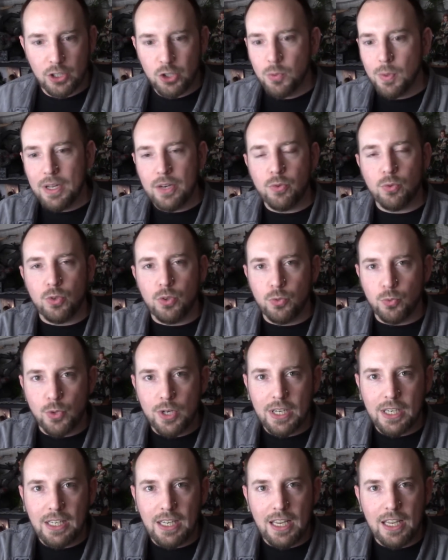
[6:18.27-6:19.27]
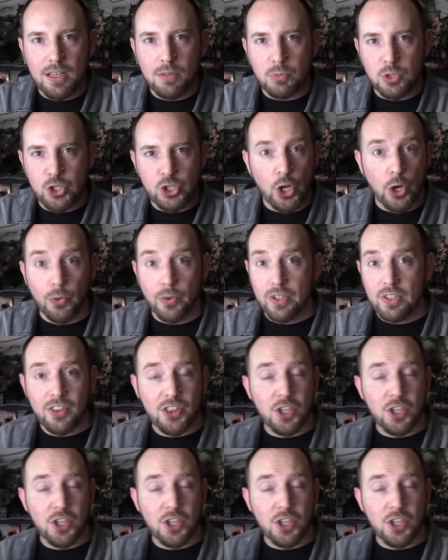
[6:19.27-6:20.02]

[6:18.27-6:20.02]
You had Rick and Michonne.